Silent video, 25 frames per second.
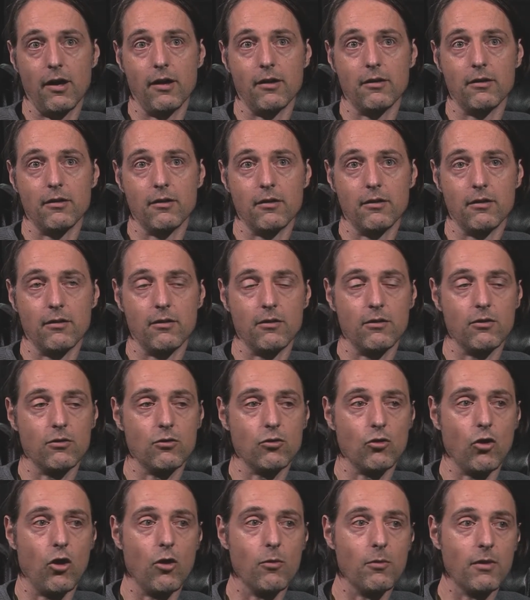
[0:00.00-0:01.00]

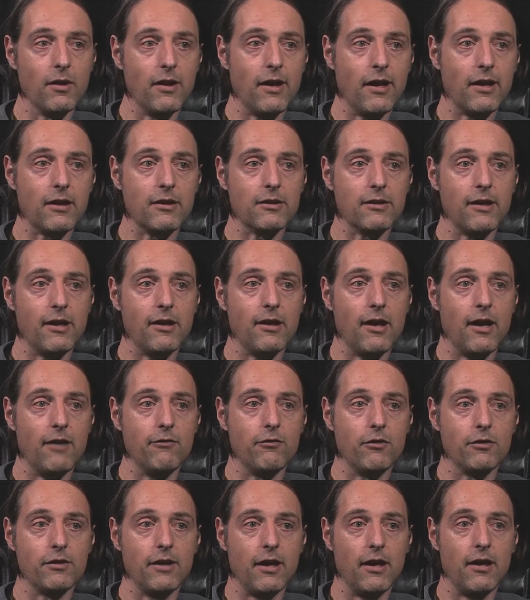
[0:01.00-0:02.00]
In normal
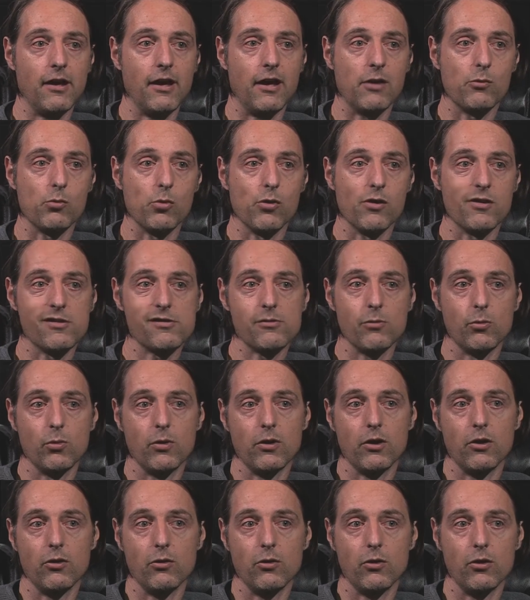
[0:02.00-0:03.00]
everyday language,
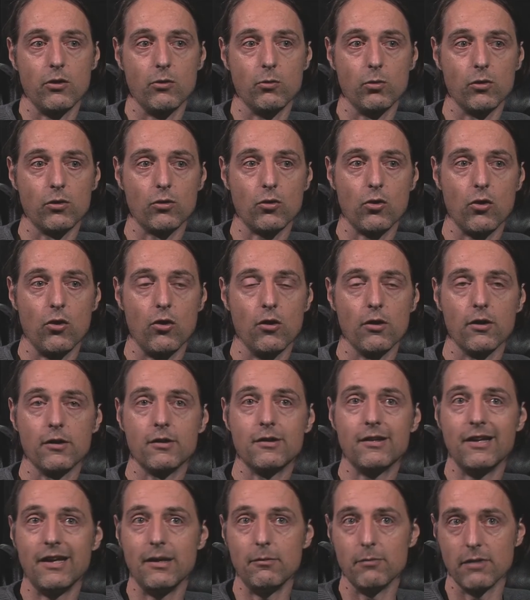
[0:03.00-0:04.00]
you would call
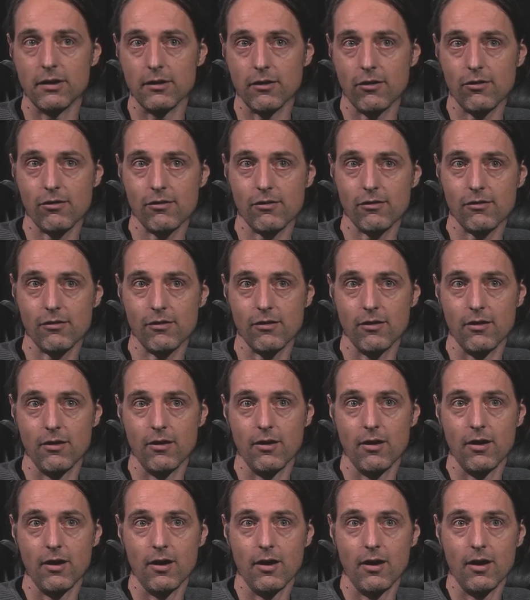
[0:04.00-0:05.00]
it demons.
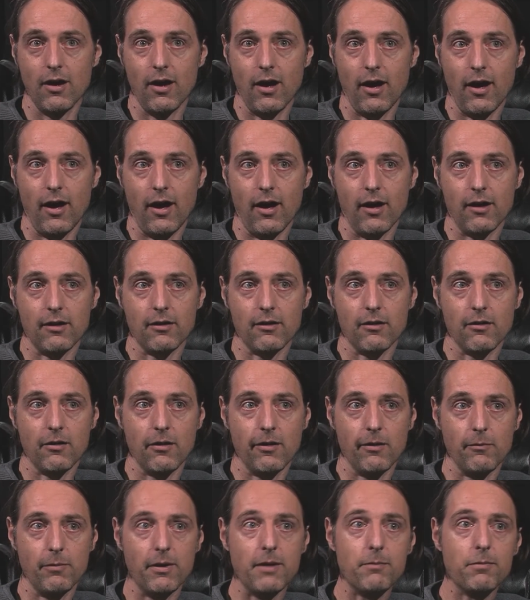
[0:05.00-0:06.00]

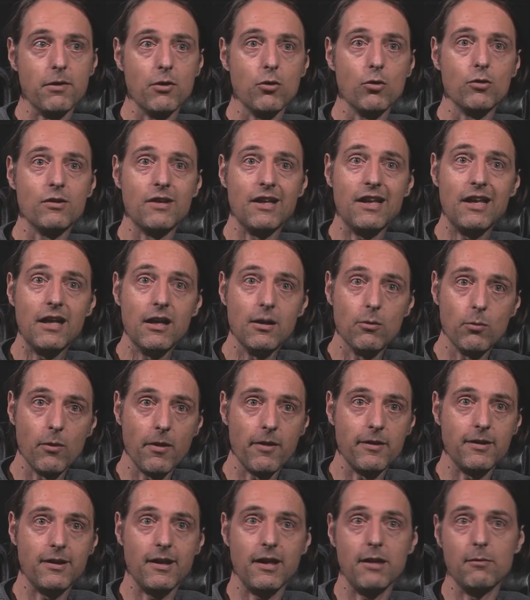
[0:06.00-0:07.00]
And the people who deal
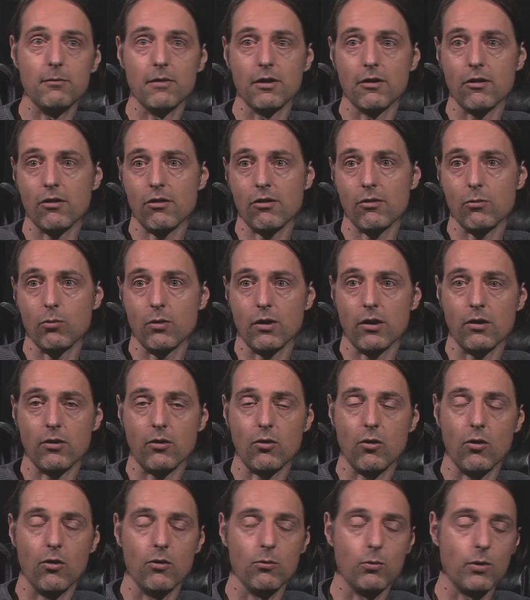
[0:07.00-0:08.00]
with demons, we
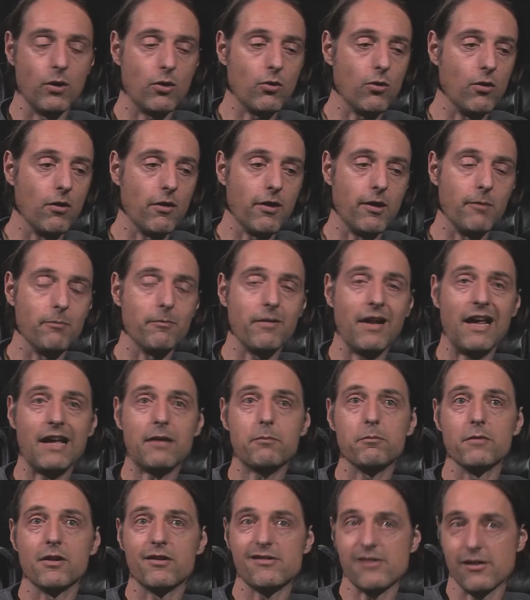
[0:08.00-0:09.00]
call them
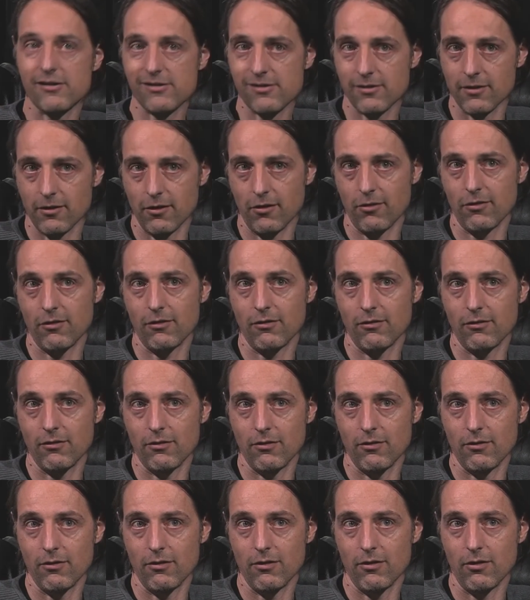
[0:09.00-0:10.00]
black magicians.
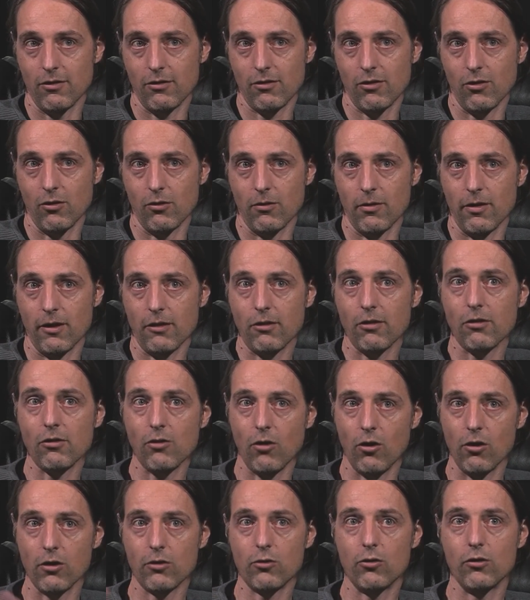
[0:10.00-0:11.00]
So this is
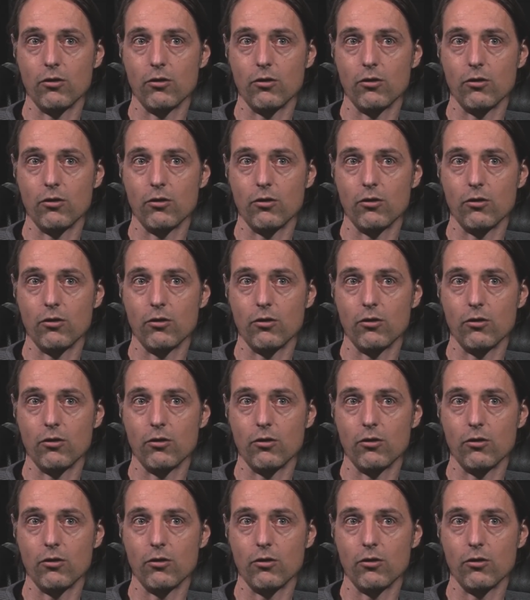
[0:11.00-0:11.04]
all